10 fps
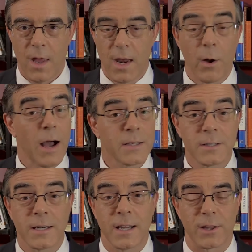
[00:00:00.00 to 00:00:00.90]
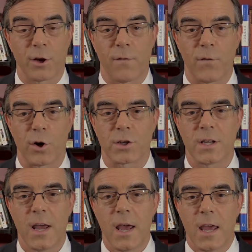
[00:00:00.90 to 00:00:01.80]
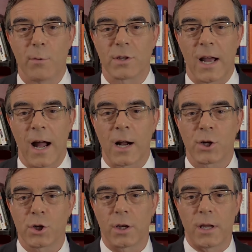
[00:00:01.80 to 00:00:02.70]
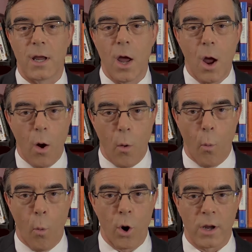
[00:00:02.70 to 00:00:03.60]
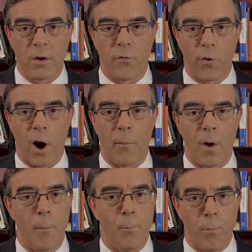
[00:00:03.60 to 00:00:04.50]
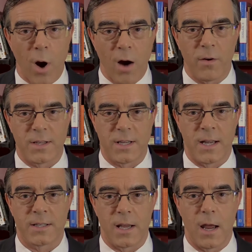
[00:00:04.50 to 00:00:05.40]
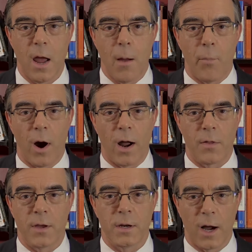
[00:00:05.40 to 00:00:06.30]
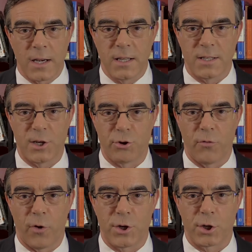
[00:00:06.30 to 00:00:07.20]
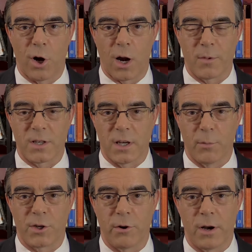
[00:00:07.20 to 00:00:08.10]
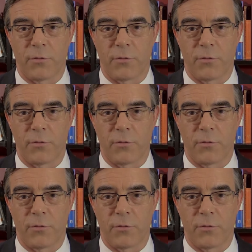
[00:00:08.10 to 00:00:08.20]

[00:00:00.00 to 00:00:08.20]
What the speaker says: Now, Hazlitt didn't get there first. He was actually working from a marvelous essay by the 19th century French economist and libertarian